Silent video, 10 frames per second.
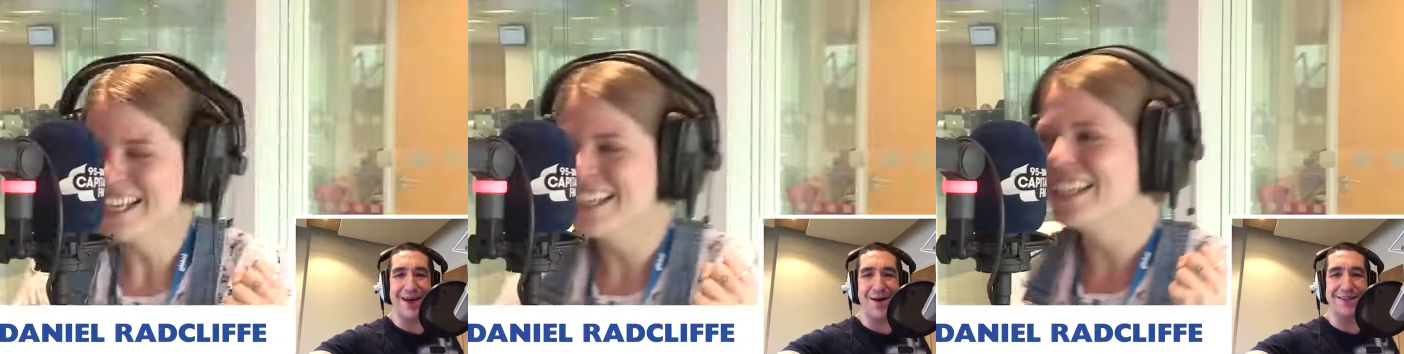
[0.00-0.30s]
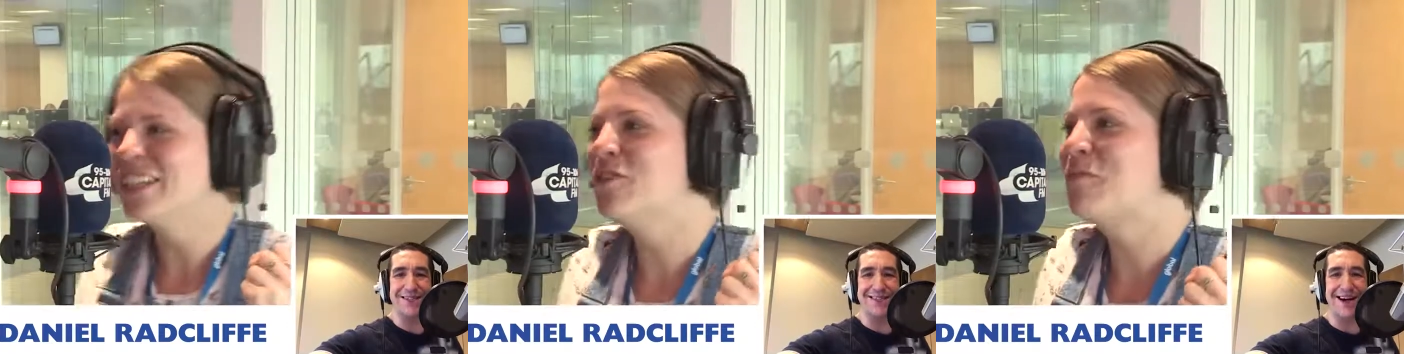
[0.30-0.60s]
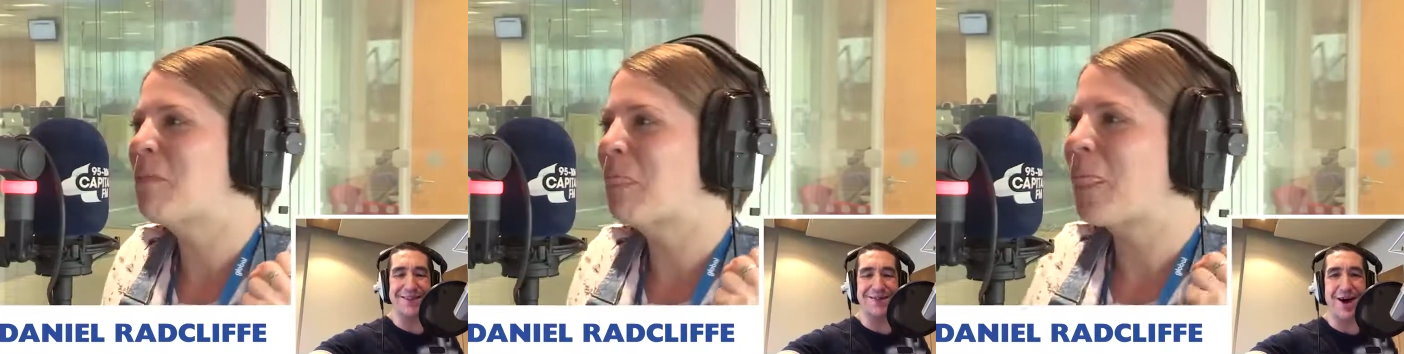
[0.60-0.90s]
Speaker 1: know, I just
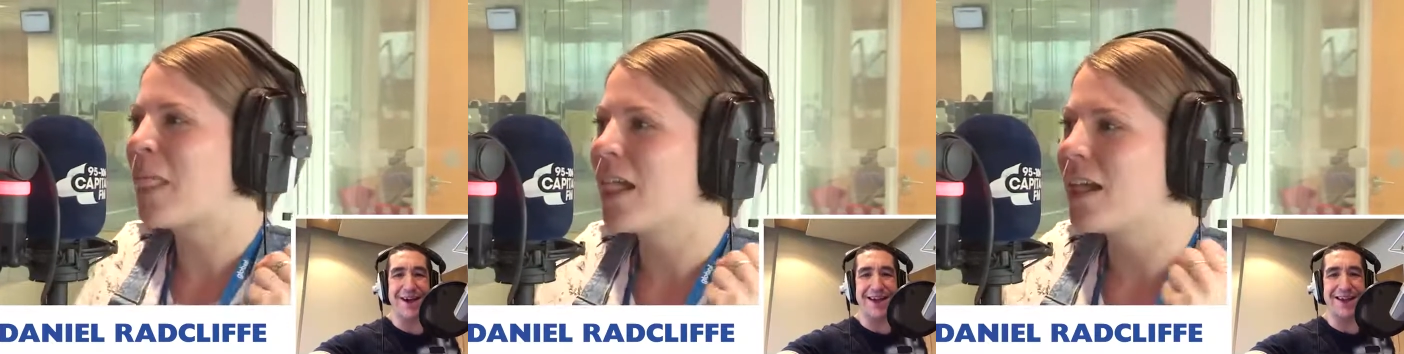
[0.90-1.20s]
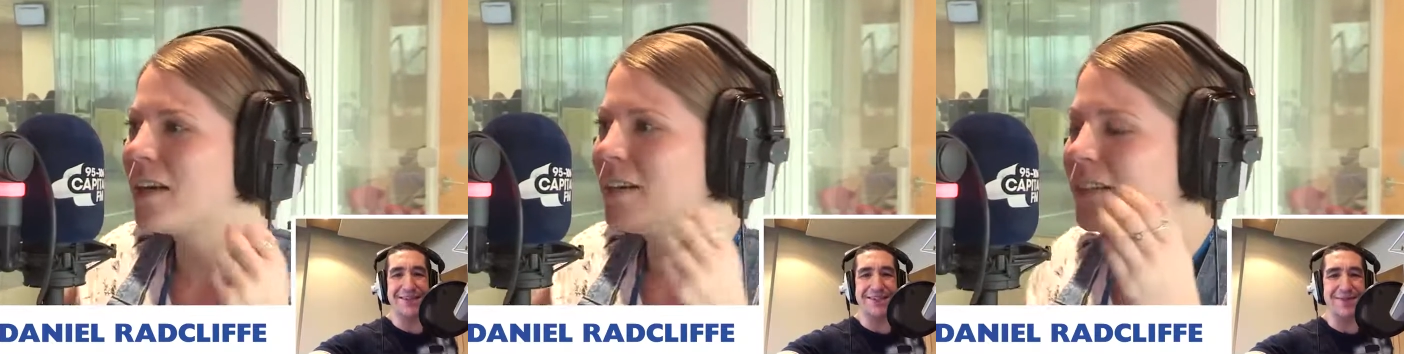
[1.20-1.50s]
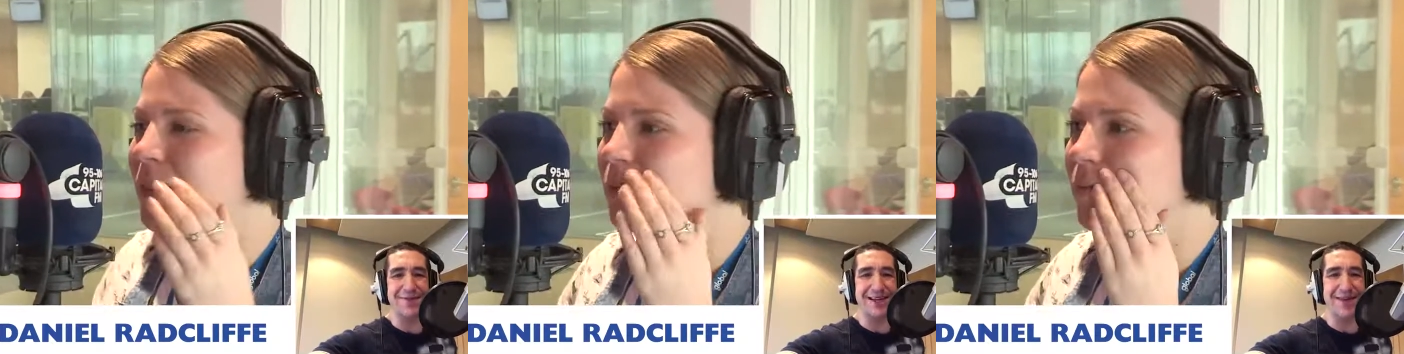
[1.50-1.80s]
I thought I get asked to
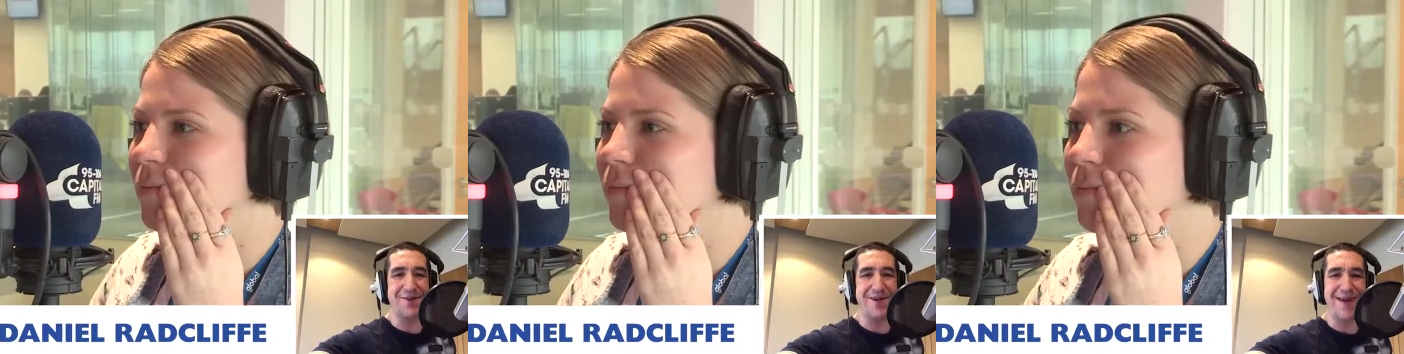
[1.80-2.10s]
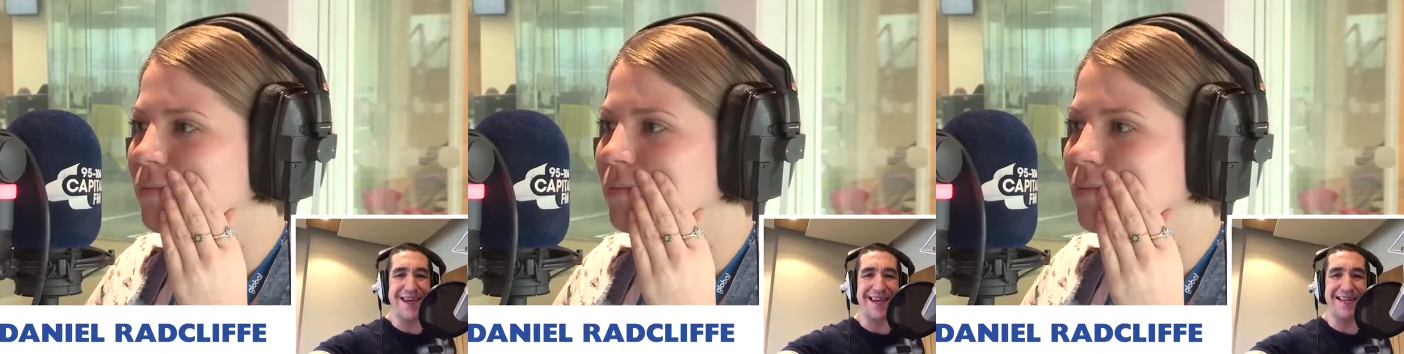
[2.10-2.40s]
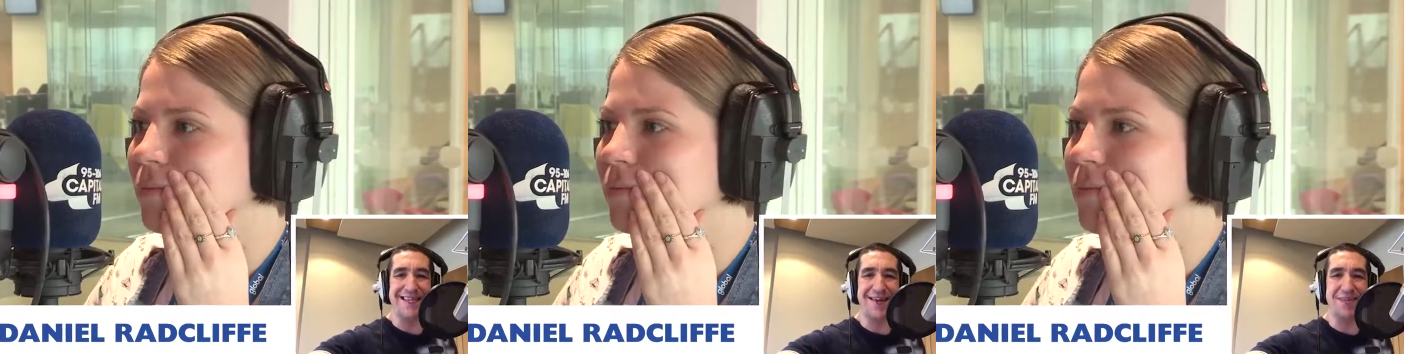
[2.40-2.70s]
do this. I thought I'd make an
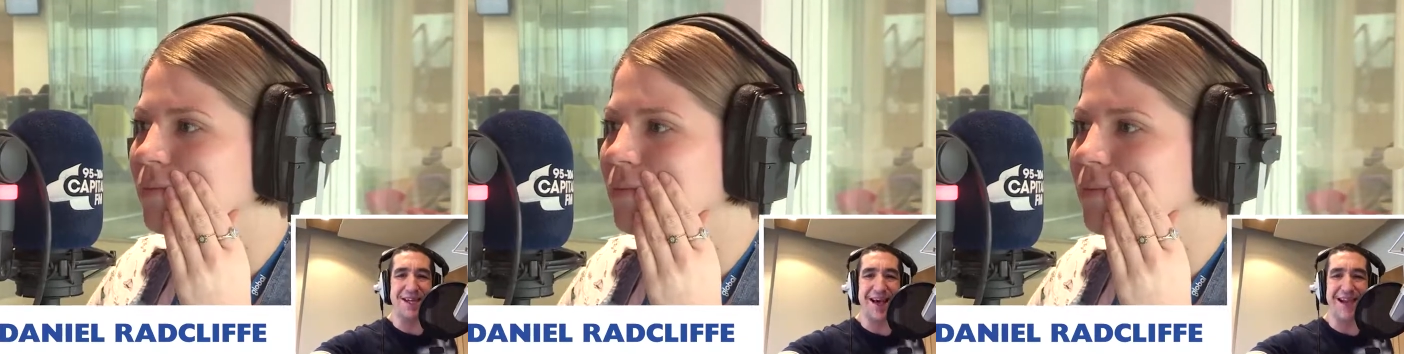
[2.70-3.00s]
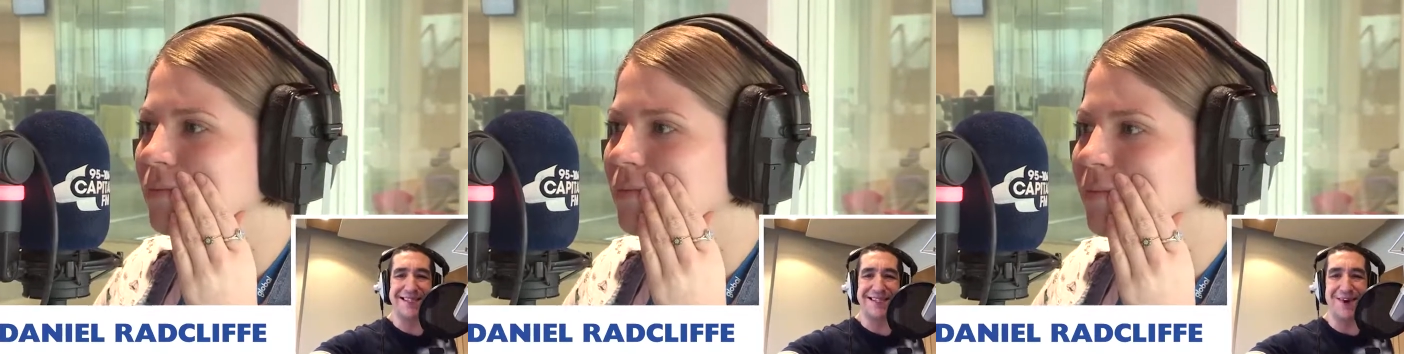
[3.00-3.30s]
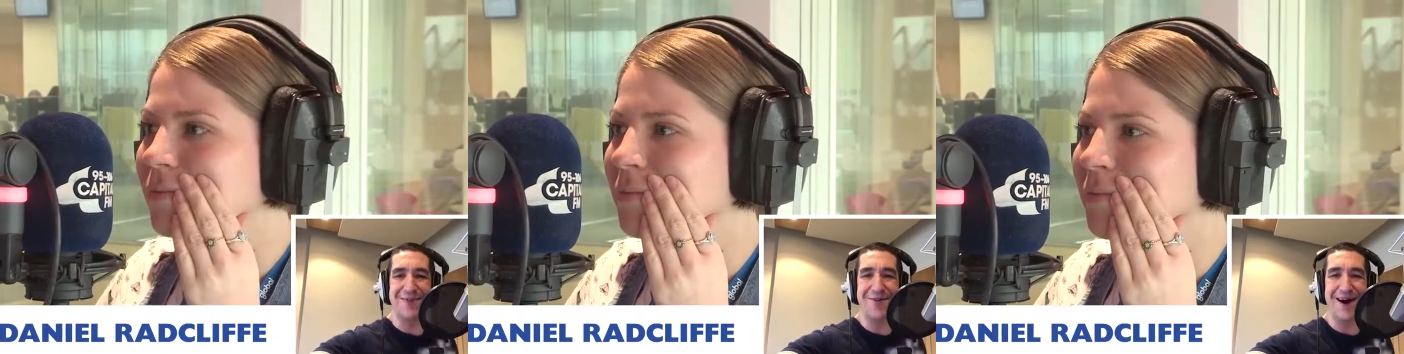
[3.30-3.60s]
exception. Like
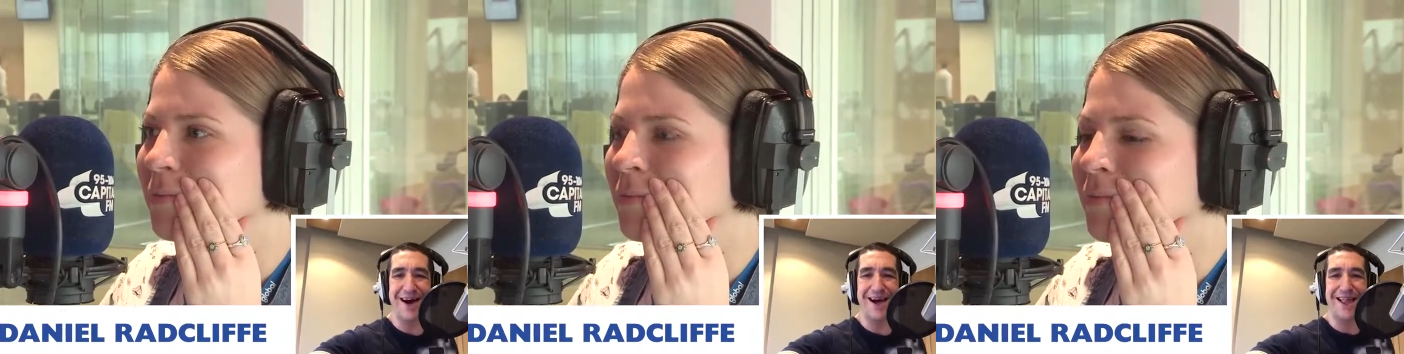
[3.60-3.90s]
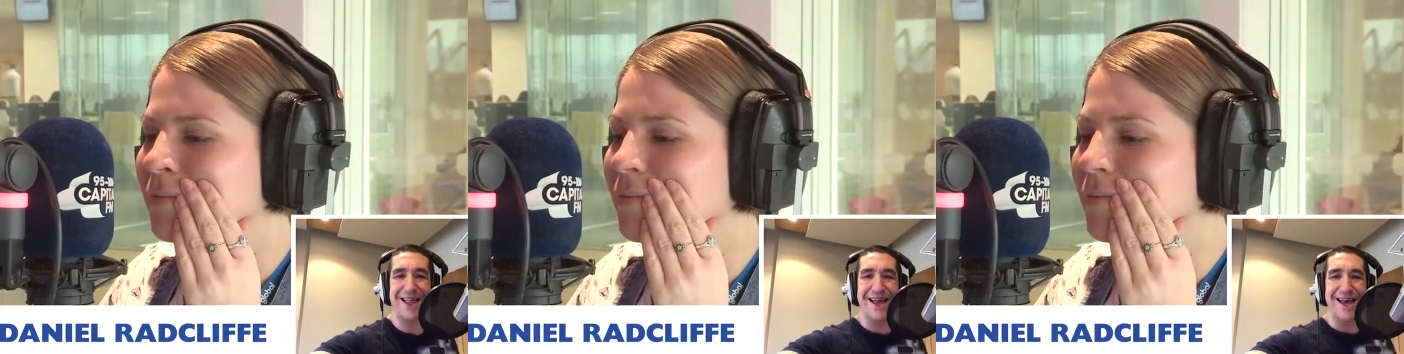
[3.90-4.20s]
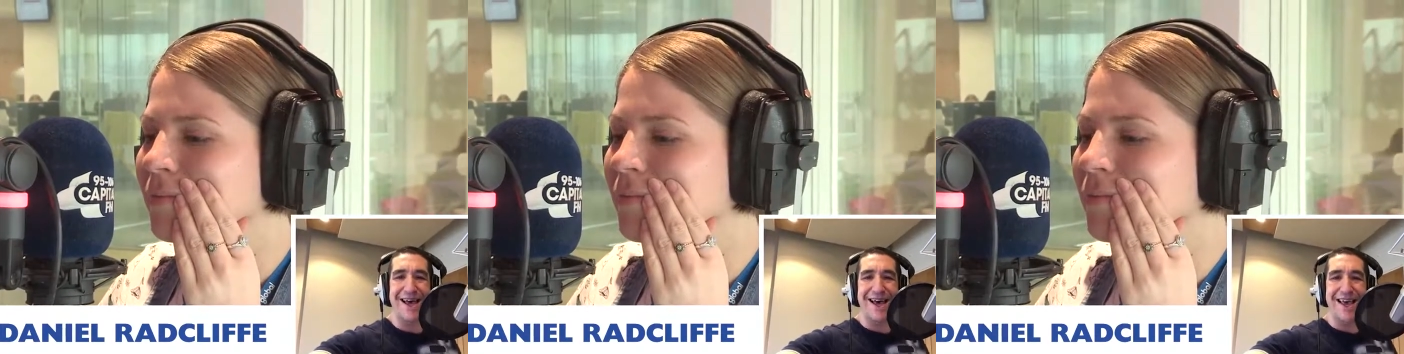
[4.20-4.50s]
so. Uh,
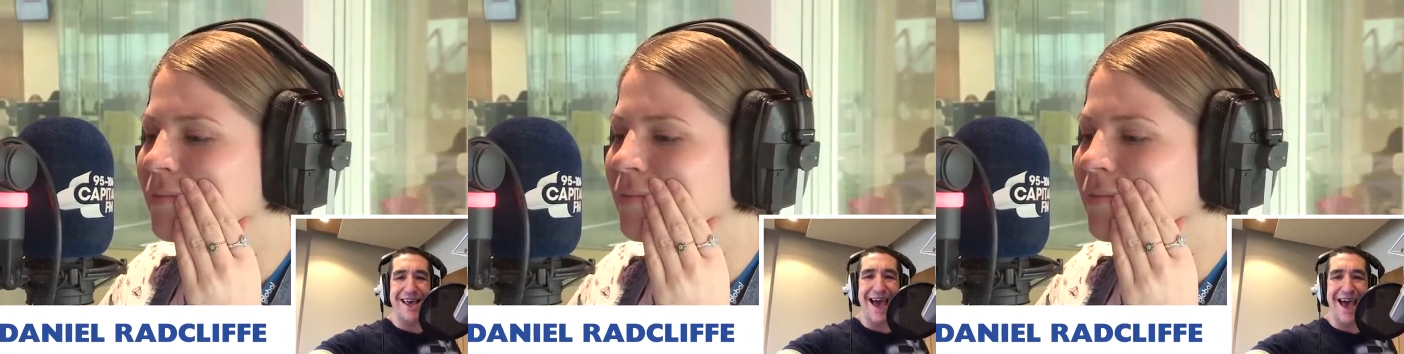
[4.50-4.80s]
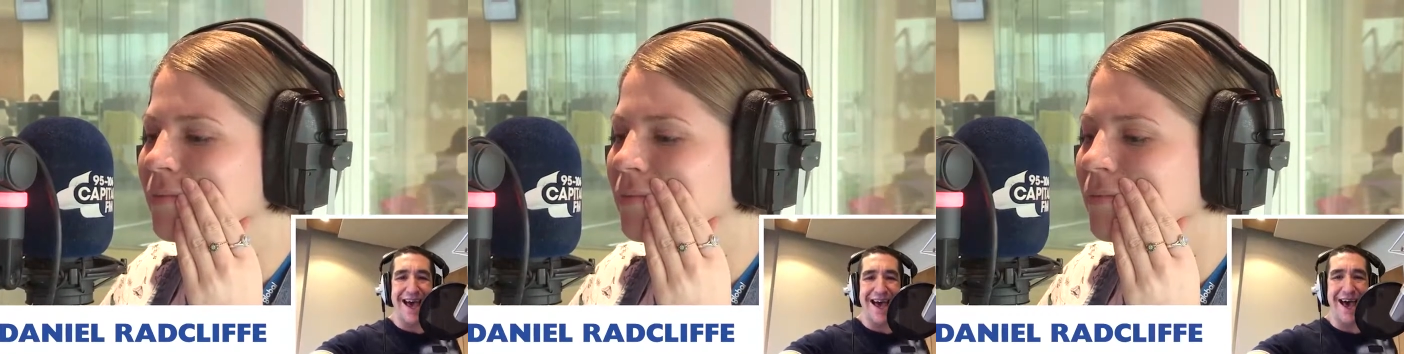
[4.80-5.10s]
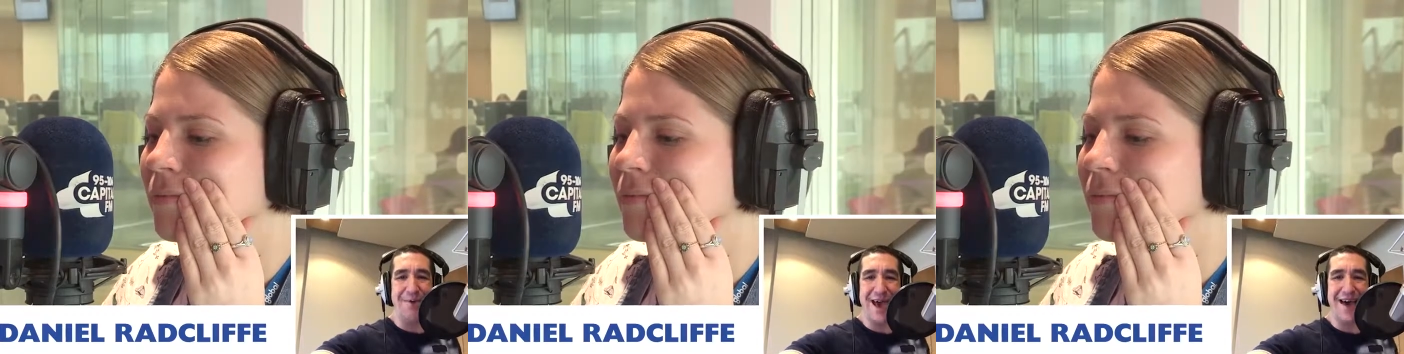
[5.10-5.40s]
yeah, hope you're